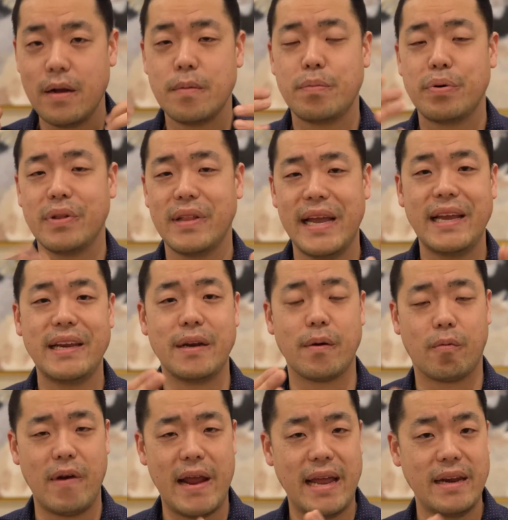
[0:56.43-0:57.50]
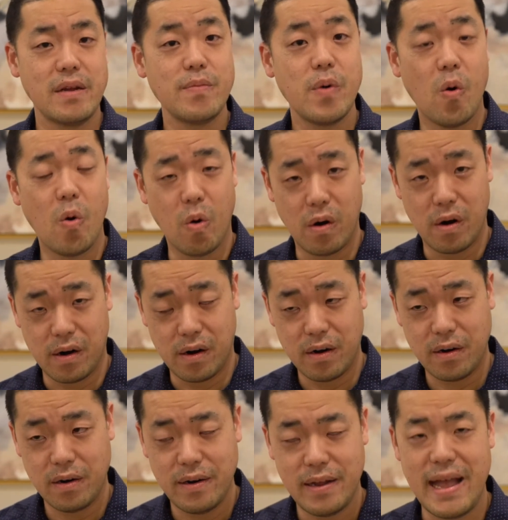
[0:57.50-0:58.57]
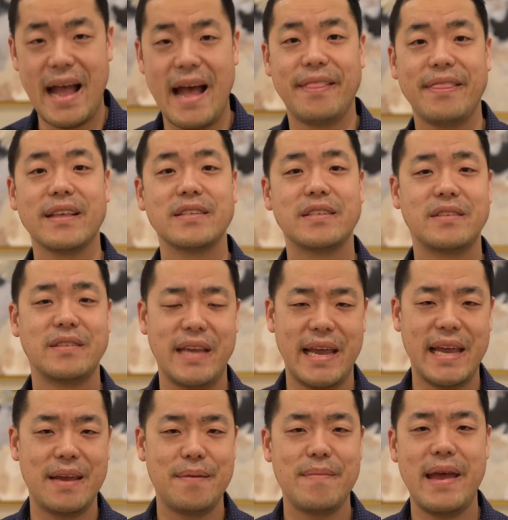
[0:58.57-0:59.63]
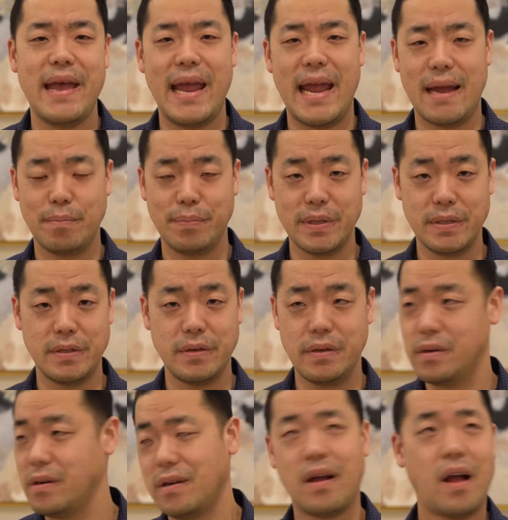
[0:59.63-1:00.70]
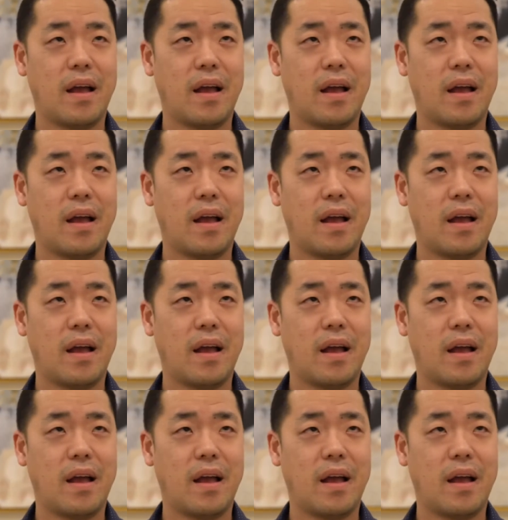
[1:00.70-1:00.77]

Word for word: played in random order at the same amplitude.